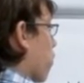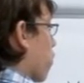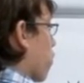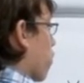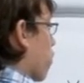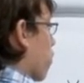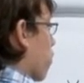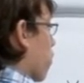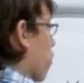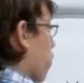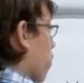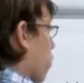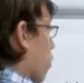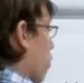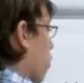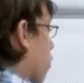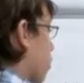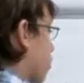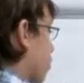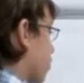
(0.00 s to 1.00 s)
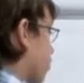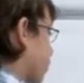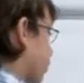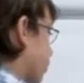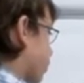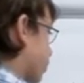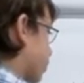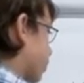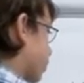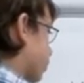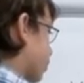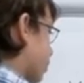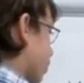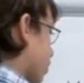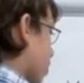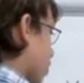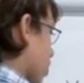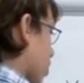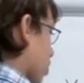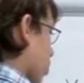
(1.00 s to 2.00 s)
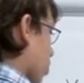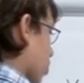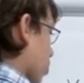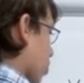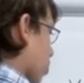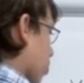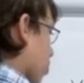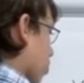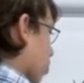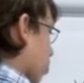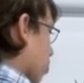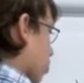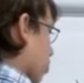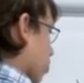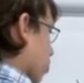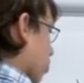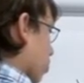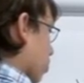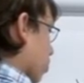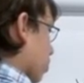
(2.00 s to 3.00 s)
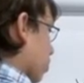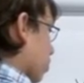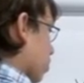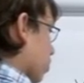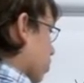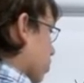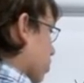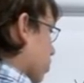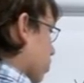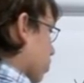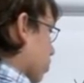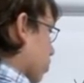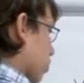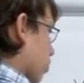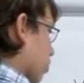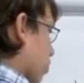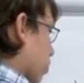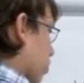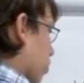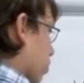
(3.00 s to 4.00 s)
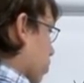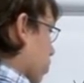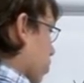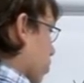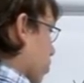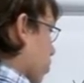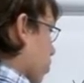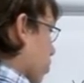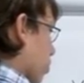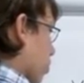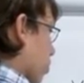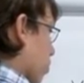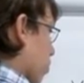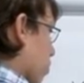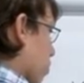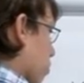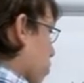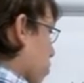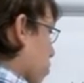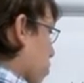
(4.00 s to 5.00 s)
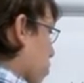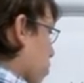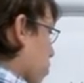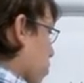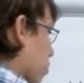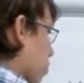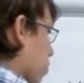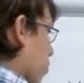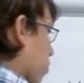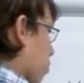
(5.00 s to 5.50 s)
[no speech]